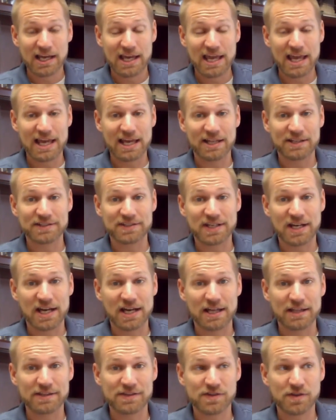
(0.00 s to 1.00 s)
And
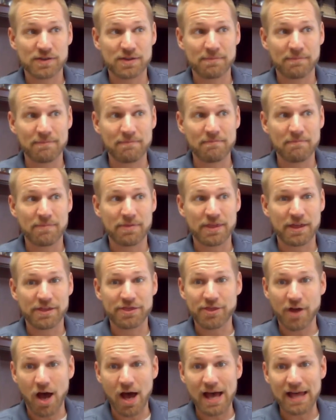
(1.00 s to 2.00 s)
so the
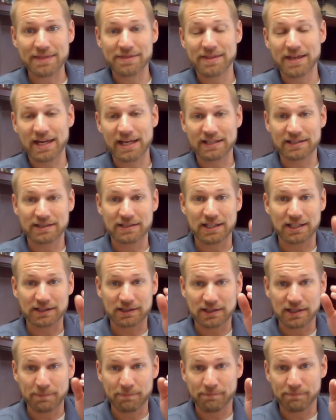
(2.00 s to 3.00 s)
thought that
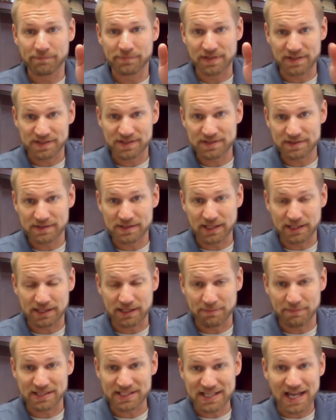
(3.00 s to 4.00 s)

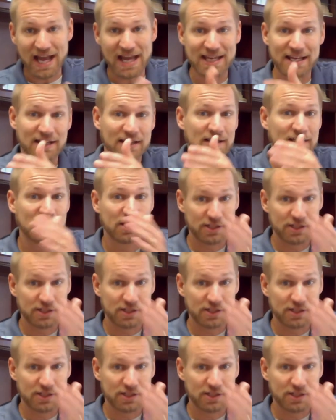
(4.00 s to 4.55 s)
the Messiah,